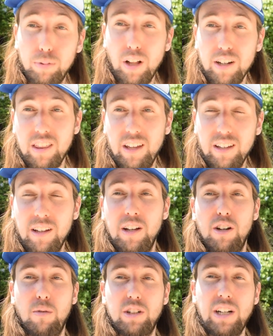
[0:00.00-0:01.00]
plug thing,
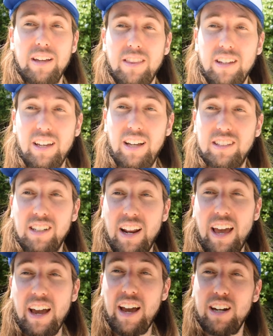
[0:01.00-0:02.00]
which I think is
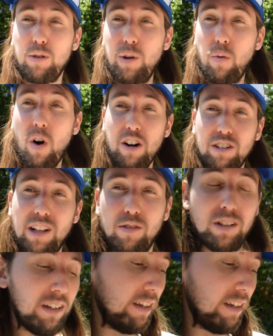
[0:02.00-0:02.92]
an adequate water level.